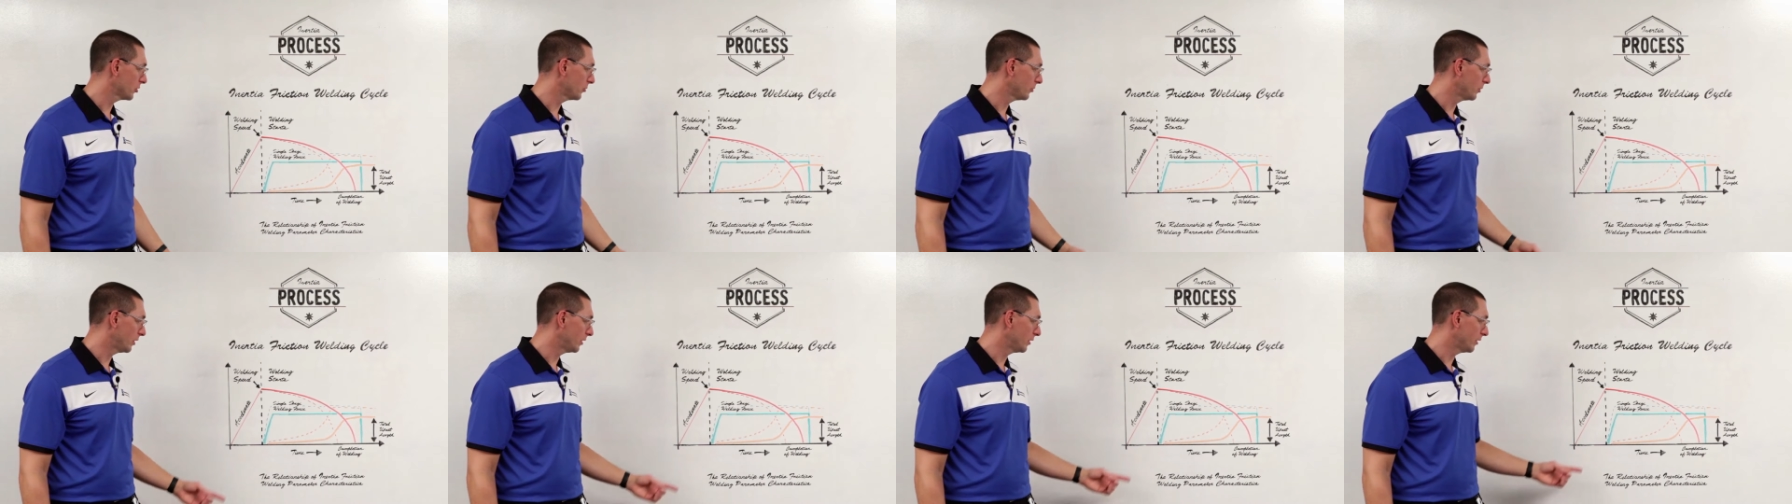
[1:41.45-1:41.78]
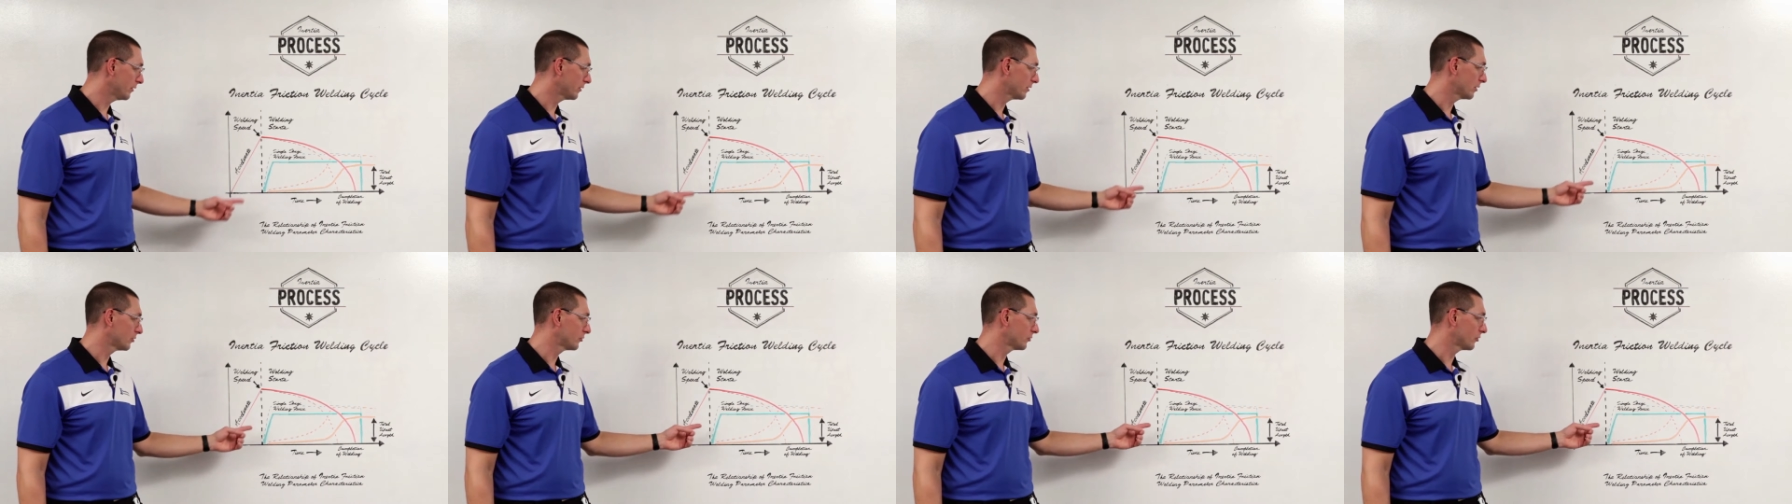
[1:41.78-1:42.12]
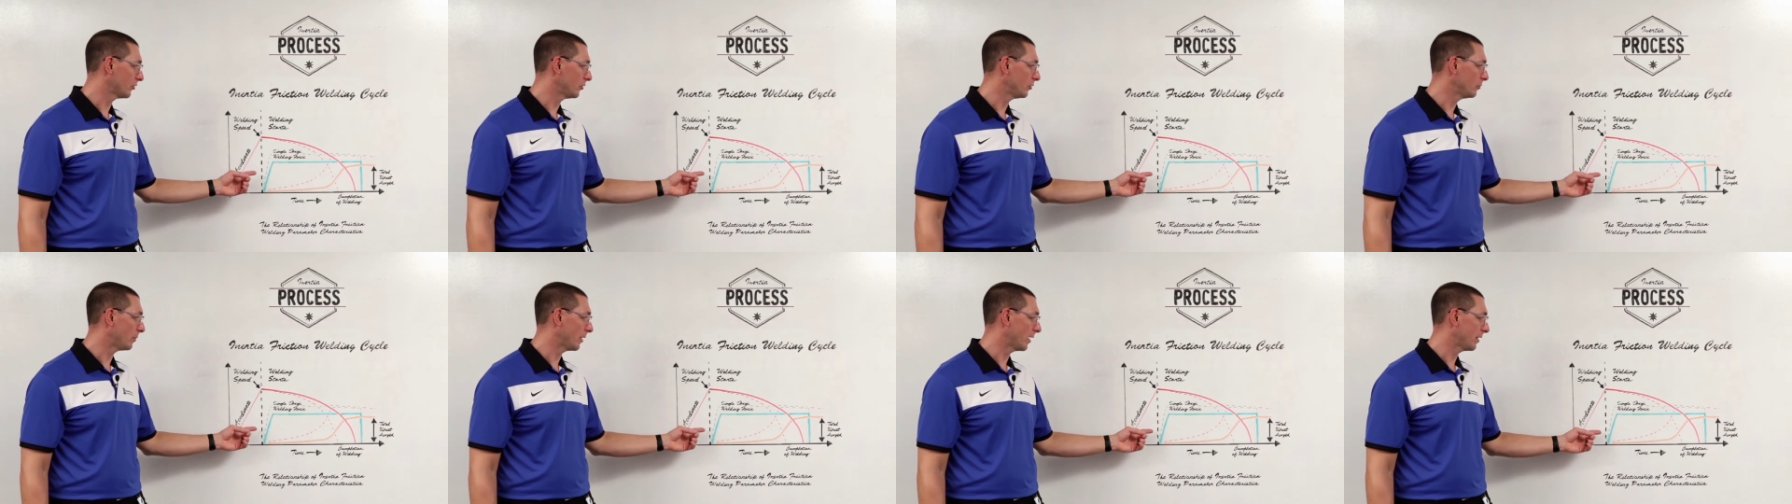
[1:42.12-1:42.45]
weld is
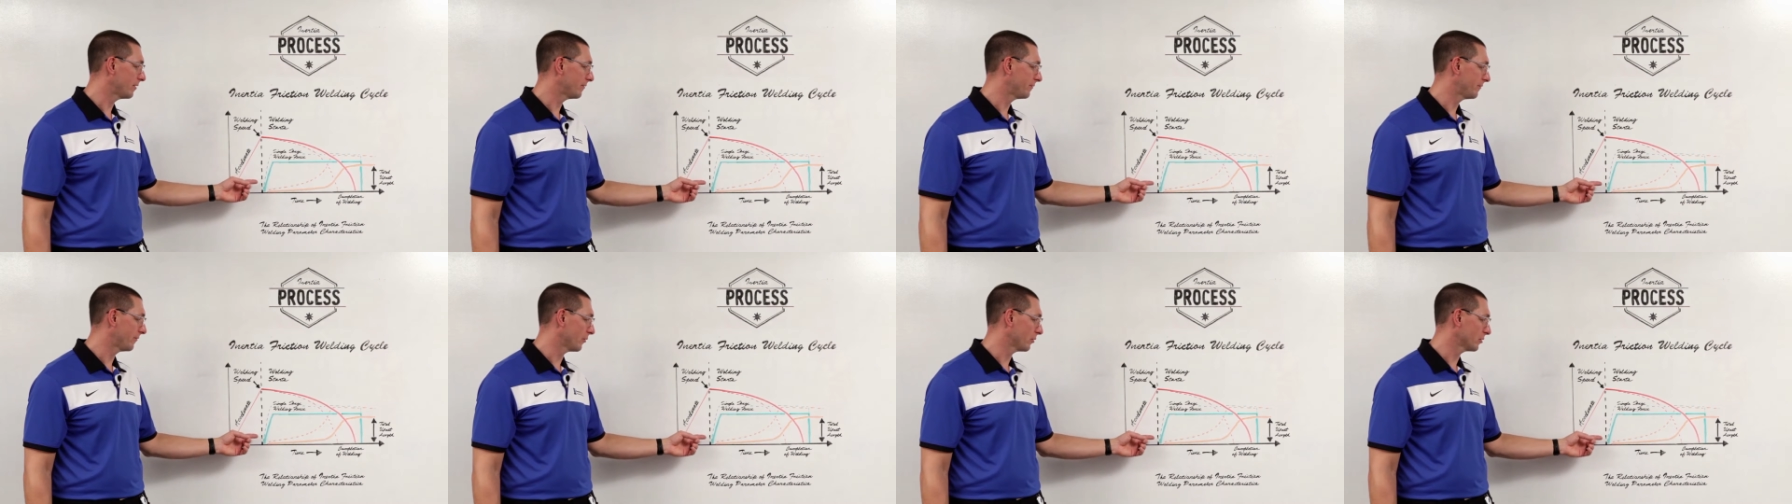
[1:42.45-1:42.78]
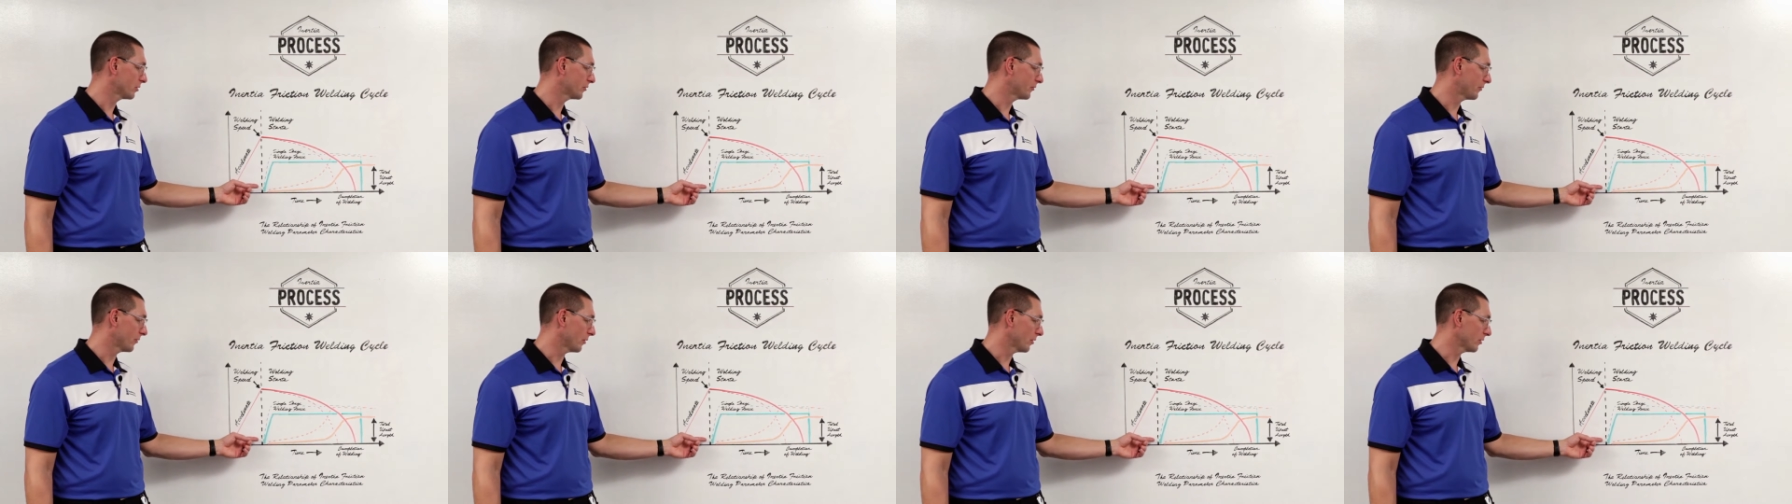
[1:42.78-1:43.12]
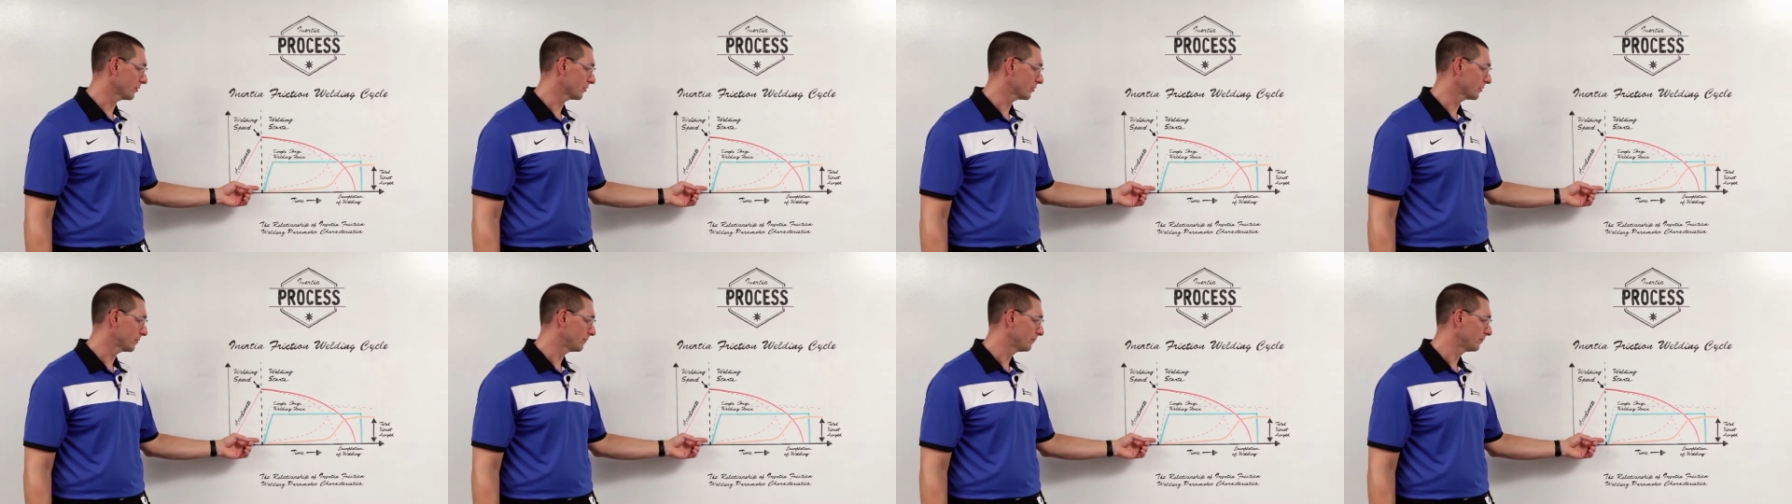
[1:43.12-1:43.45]
controlled by the forge
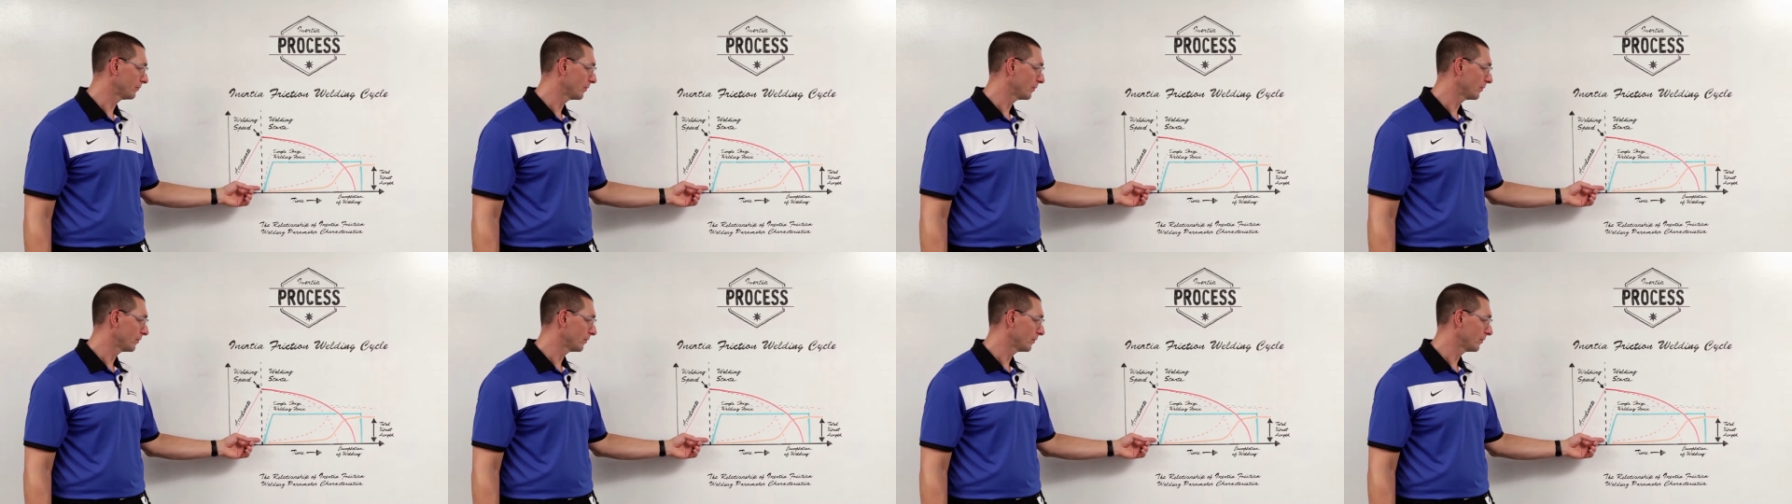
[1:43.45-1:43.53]
force.